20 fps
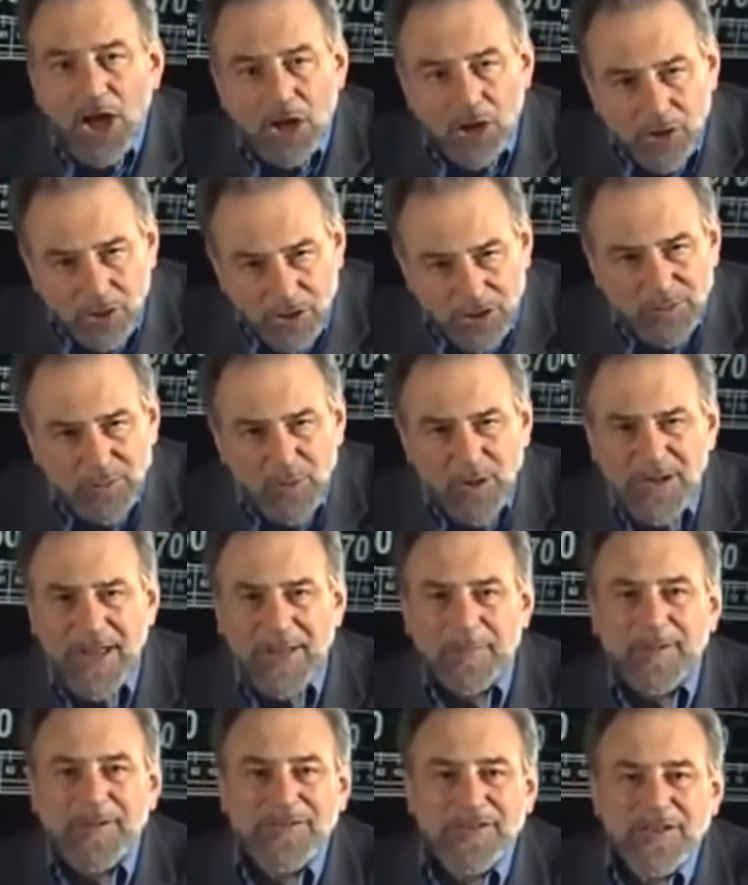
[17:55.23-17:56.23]
Look at what
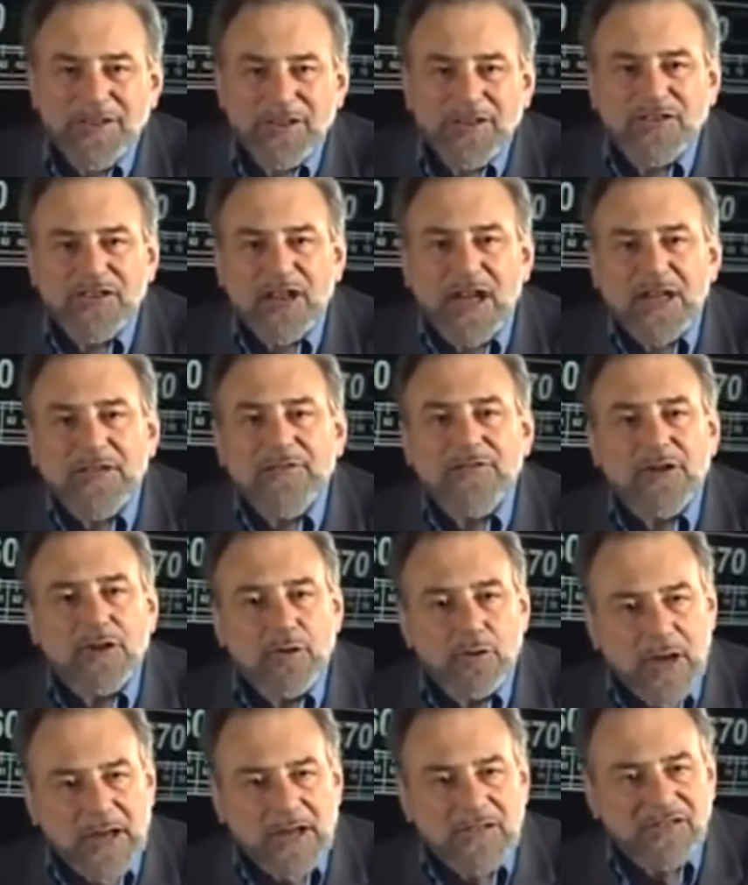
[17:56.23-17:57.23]
happened to the design of the
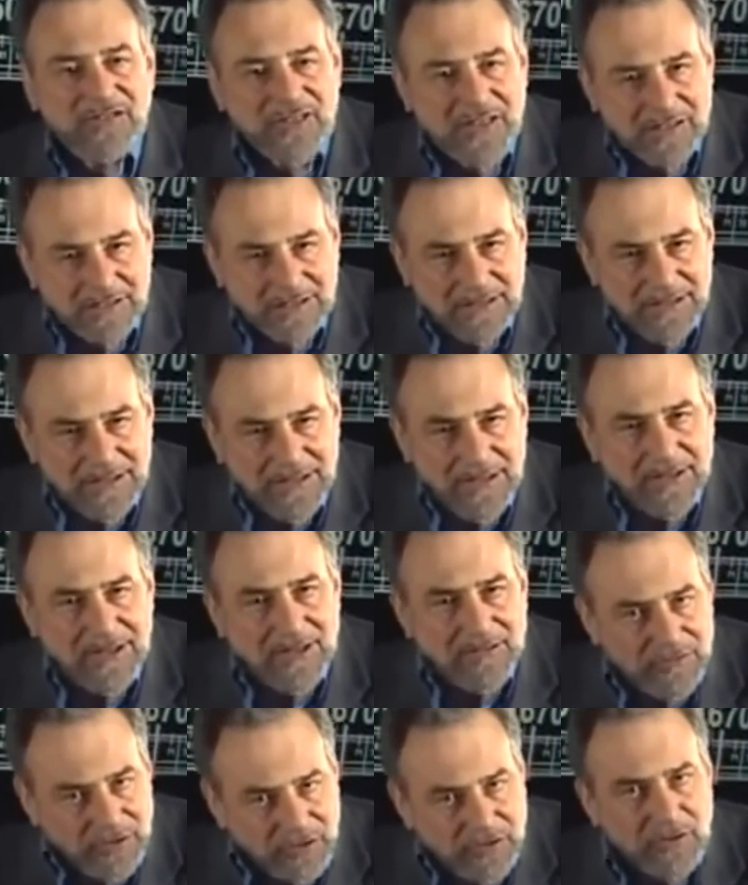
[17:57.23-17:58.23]
Great Seal,
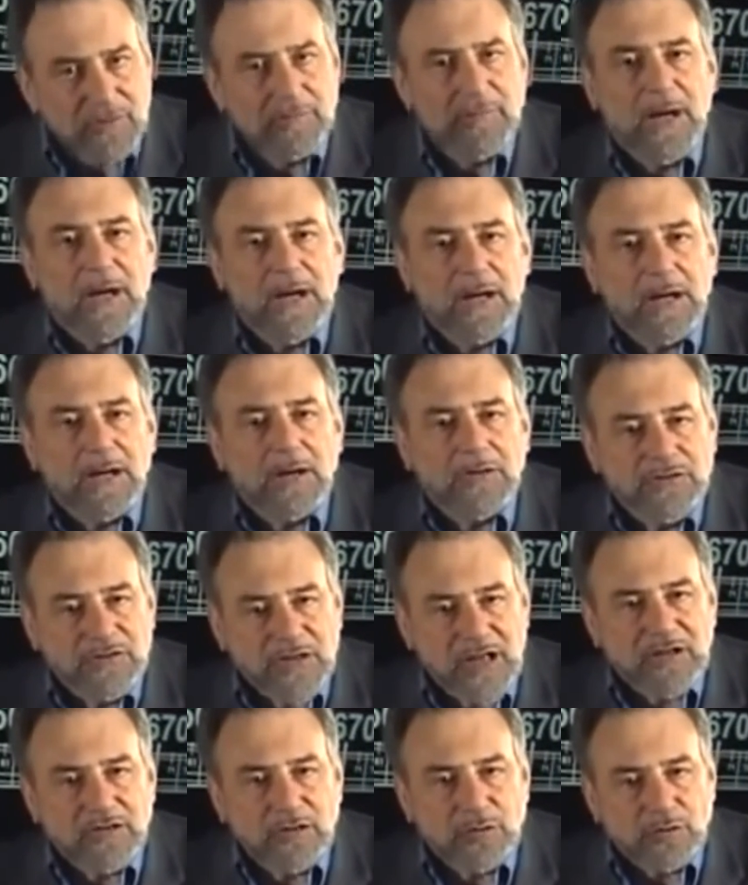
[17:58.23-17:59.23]
the official mark on
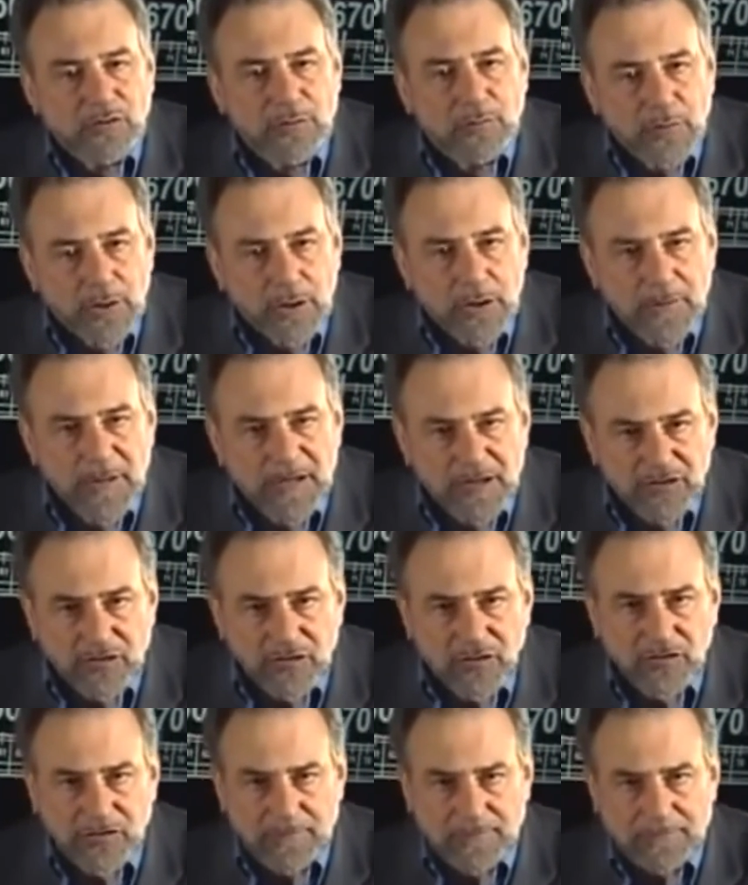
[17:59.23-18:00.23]
statutes and
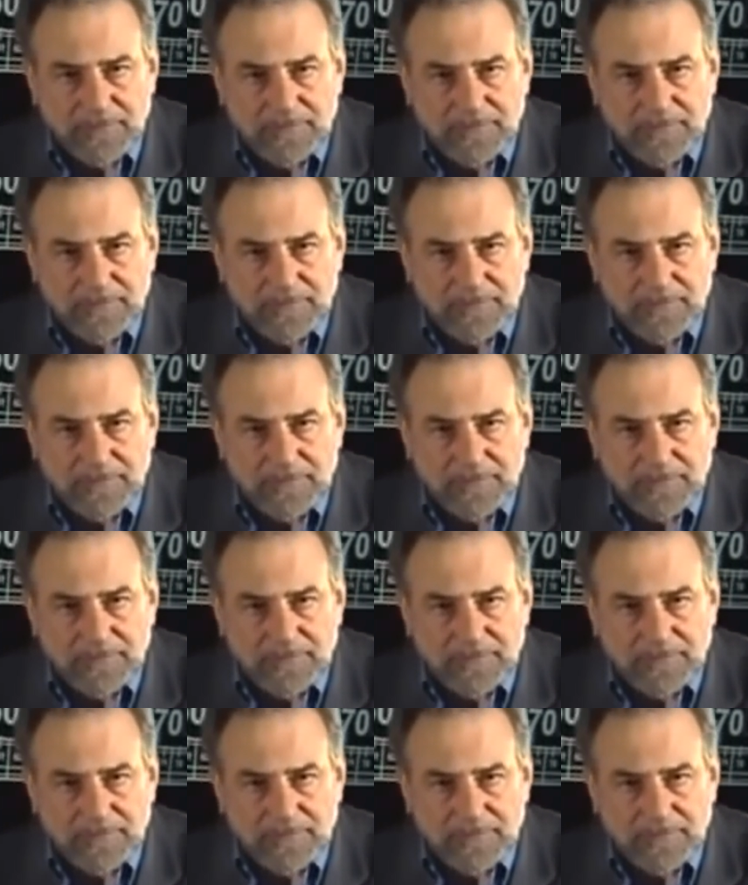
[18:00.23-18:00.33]
proclamations.